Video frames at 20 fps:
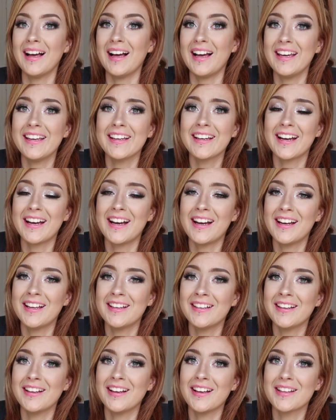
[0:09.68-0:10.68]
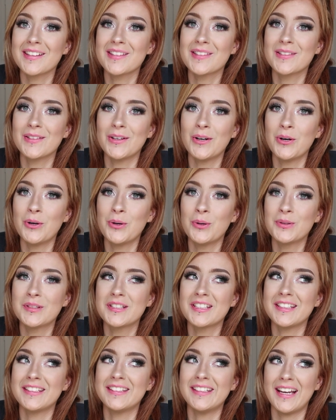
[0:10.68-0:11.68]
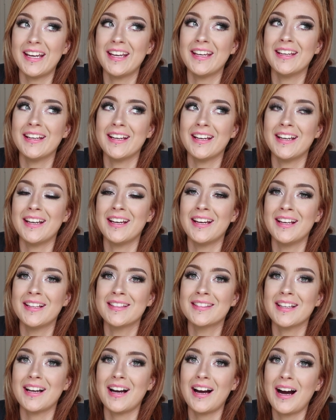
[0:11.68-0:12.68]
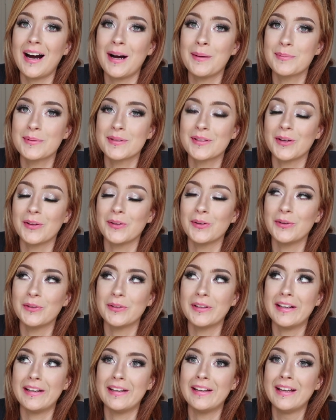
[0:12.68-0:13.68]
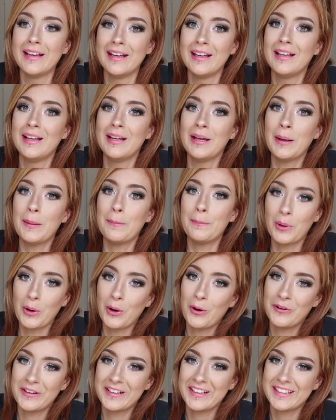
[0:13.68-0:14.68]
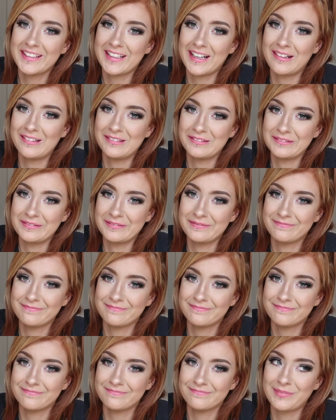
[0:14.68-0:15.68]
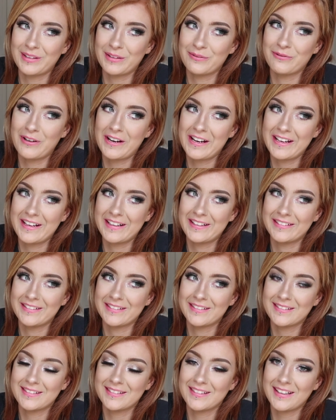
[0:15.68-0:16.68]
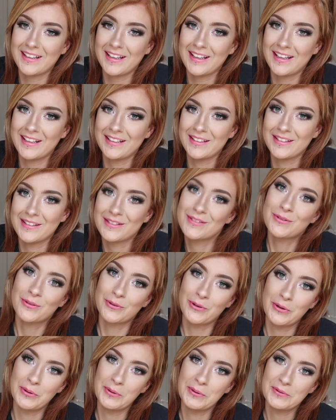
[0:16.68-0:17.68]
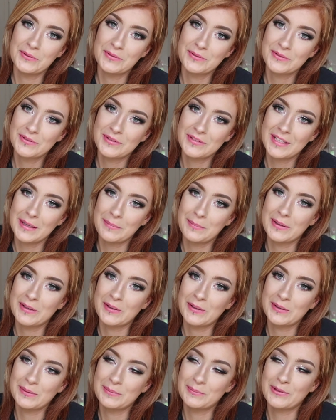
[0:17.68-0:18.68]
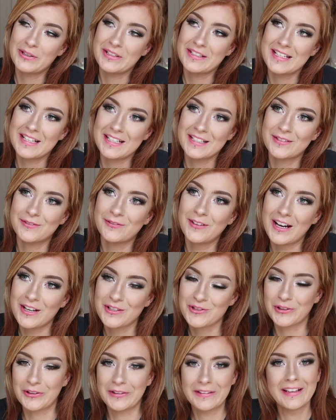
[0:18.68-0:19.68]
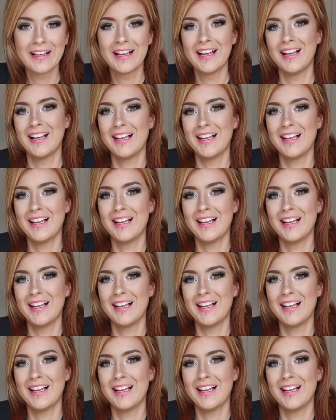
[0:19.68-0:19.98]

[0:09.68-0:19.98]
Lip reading: Hey again. So today is absolutely pouring it down with rain in true typical British fashion.